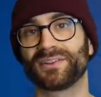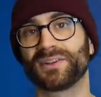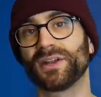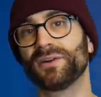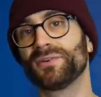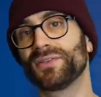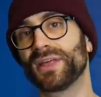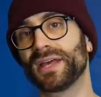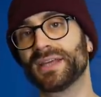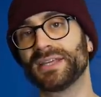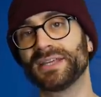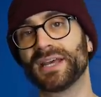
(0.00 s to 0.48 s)
I
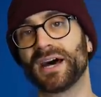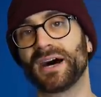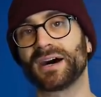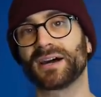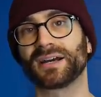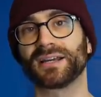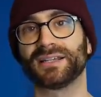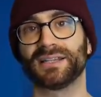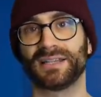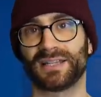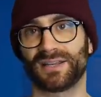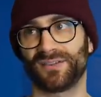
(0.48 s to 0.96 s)
know they're
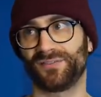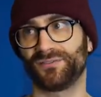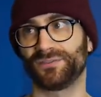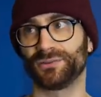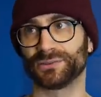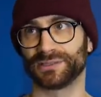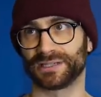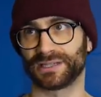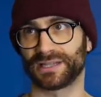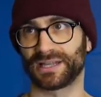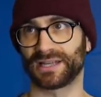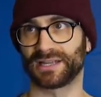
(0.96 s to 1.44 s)
young and they
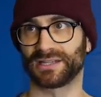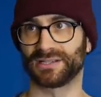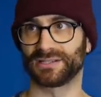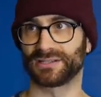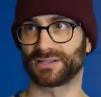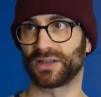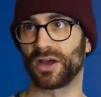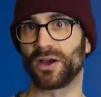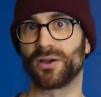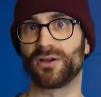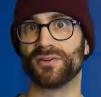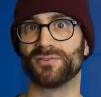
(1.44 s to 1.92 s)
feel like they can
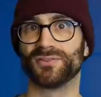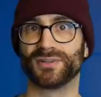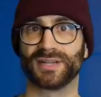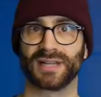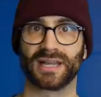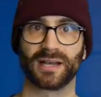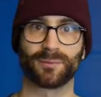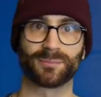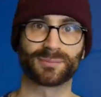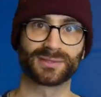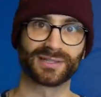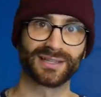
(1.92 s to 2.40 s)
go every
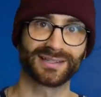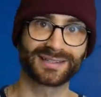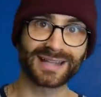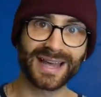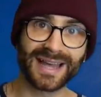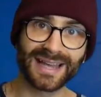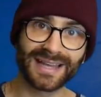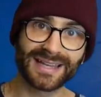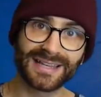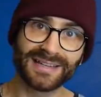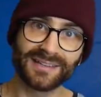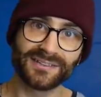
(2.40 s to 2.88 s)
couple of
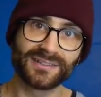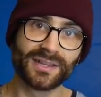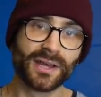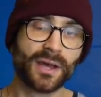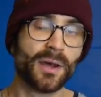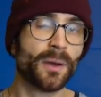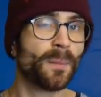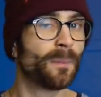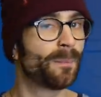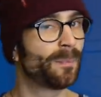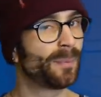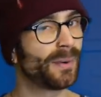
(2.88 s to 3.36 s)
days,
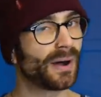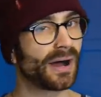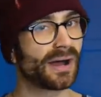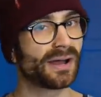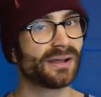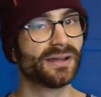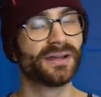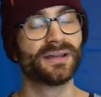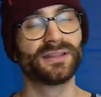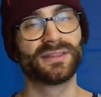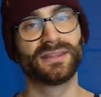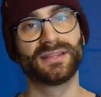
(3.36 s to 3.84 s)

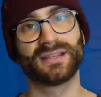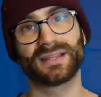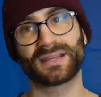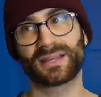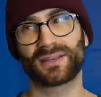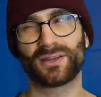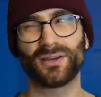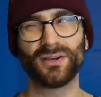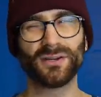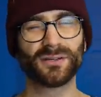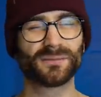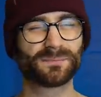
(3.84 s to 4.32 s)
but there
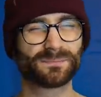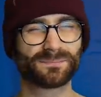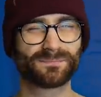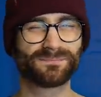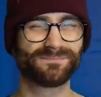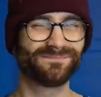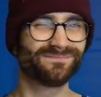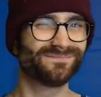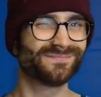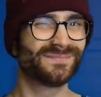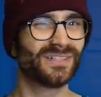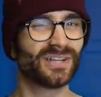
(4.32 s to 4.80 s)
could
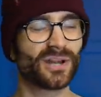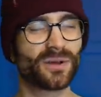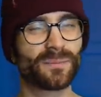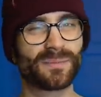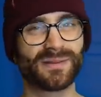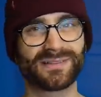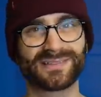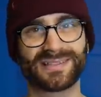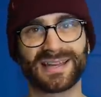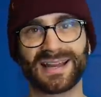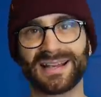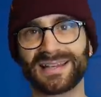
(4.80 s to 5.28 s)
you know,
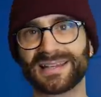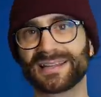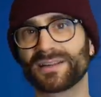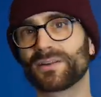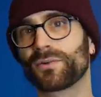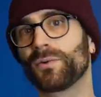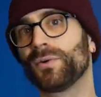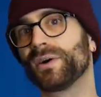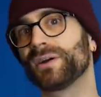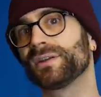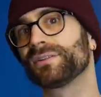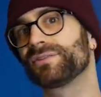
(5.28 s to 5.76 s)
be telling
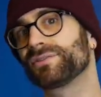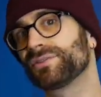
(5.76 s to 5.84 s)
quite